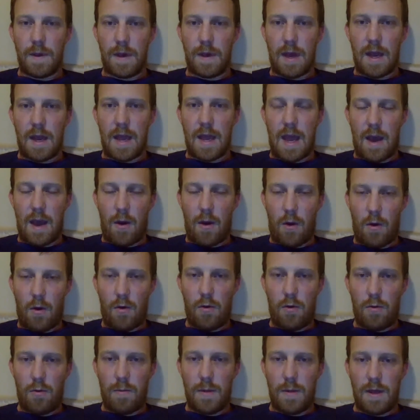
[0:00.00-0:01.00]
at
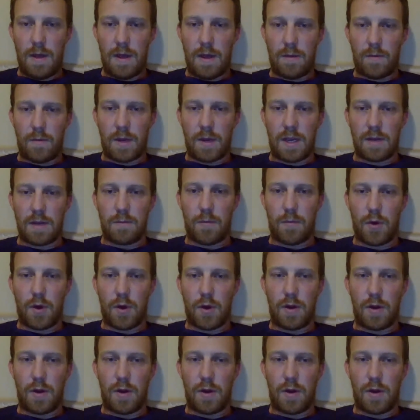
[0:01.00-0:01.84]
home, and we can